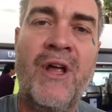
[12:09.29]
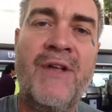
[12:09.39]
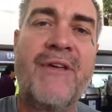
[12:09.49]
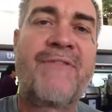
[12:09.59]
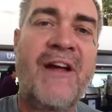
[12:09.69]

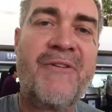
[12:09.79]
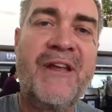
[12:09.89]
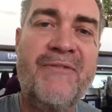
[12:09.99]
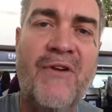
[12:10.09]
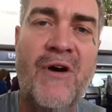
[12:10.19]
The
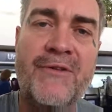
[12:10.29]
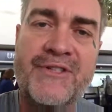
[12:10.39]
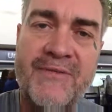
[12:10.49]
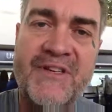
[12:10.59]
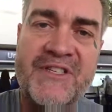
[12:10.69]
founding fathers
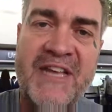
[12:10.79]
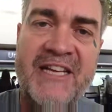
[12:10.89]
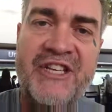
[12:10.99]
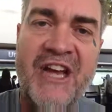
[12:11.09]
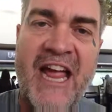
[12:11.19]
of this
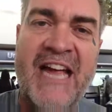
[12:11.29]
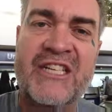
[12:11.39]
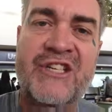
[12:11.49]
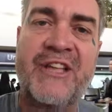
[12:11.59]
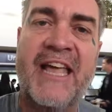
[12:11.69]
nation
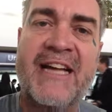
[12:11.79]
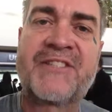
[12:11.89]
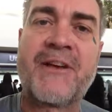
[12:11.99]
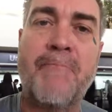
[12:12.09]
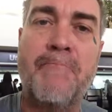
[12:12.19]
actually had
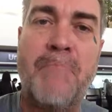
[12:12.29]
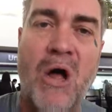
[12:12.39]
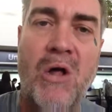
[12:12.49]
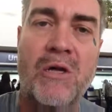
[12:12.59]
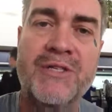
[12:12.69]
some
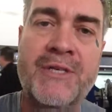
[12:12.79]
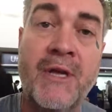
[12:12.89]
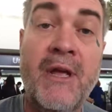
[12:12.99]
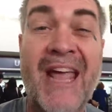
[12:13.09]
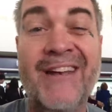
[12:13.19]
balls
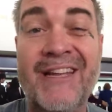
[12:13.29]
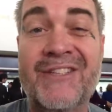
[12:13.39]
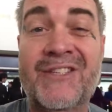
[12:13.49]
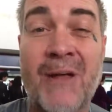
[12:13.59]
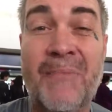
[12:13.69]
and did
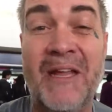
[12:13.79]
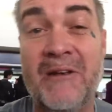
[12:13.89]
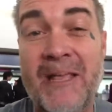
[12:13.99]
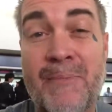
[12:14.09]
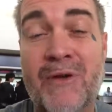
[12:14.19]
something.
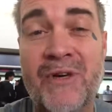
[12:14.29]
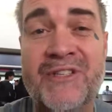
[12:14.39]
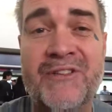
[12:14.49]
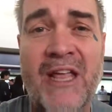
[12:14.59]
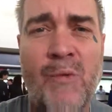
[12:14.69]
Hypocrites
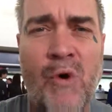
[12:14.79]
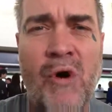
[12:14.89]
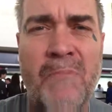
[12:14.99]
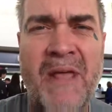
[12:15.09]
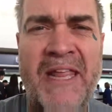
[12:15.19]
that they were
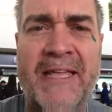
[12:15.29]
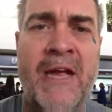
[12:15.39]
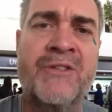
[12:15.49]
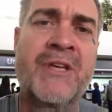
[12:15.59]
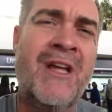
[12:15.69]
on many
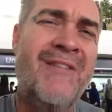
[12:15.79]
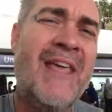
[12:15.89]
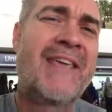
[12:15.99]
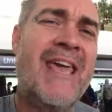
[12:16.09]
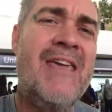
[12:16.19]
counts, they
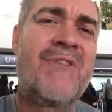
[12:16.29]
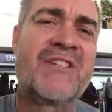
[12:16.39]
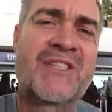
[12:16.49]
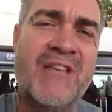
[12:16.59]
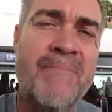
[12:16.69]
gave us
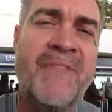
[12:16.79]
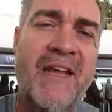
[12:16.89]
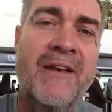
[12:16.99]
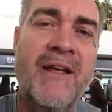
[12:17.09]
something.